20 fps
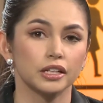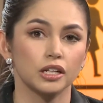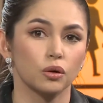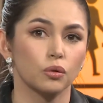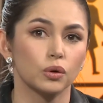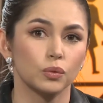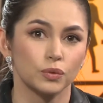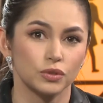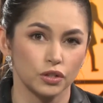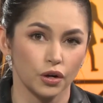no
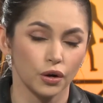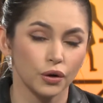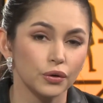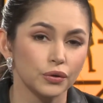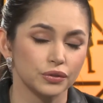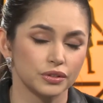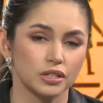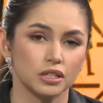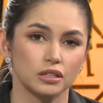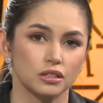one was
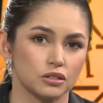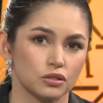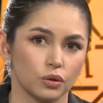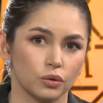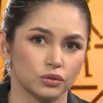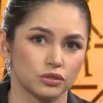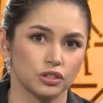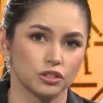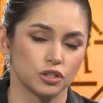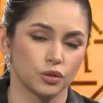hurt in this
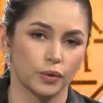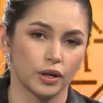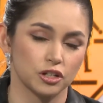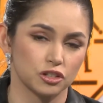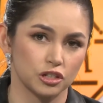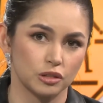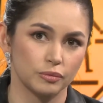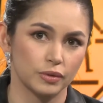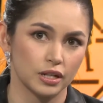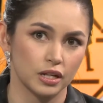whole
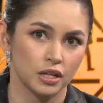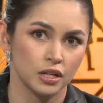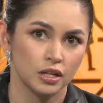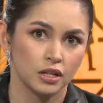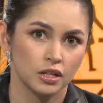situation, but